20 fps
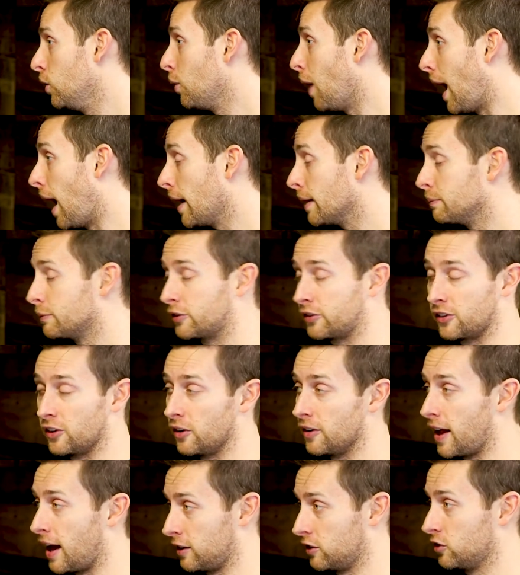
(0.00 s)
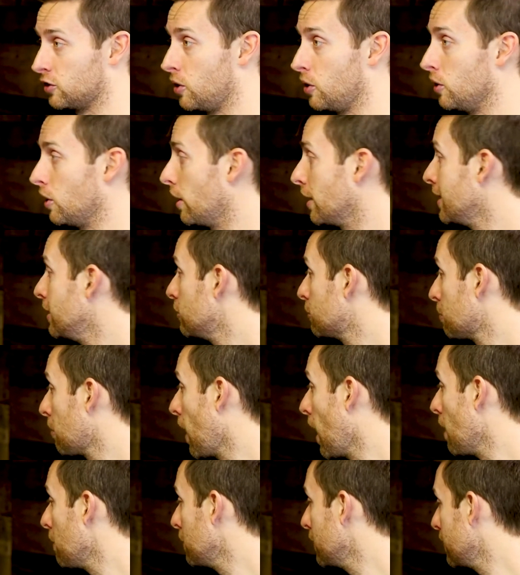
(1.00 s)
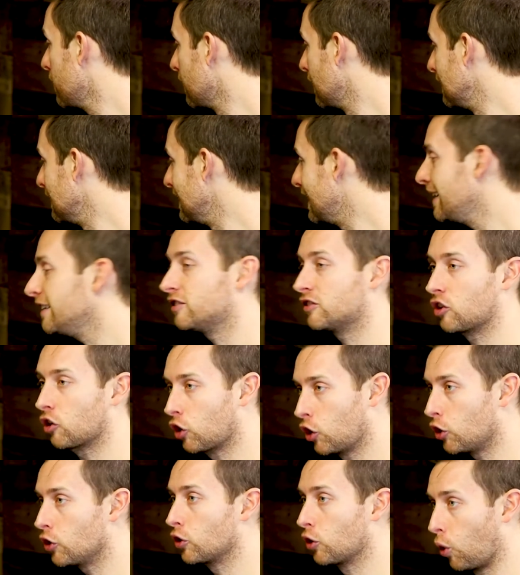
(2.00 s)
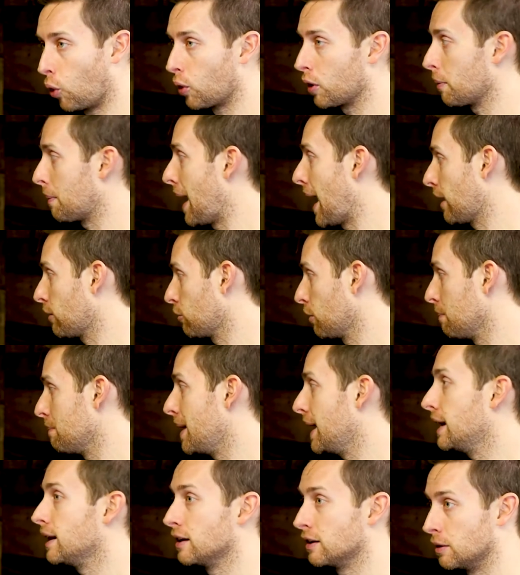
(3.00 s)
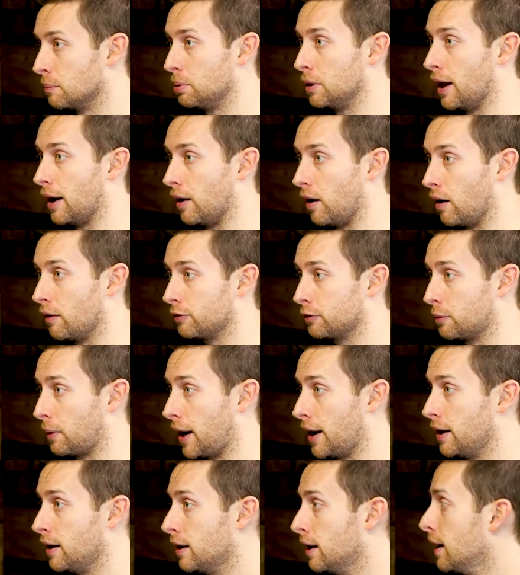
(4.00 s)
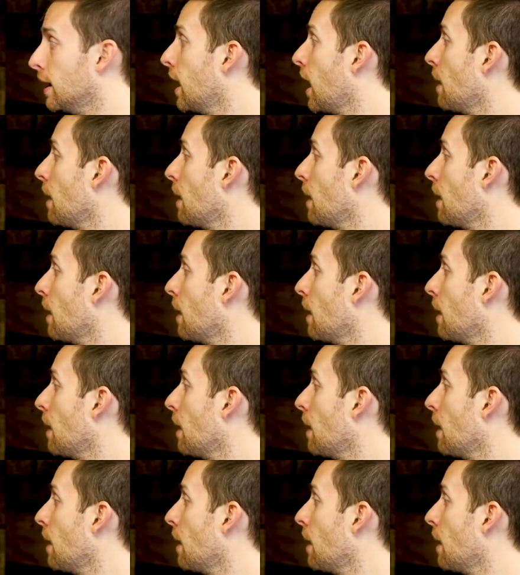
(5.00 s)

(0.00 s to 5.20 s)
who I'm still not sold on. He's probably the least good quarterback remaining in the playoffs, right?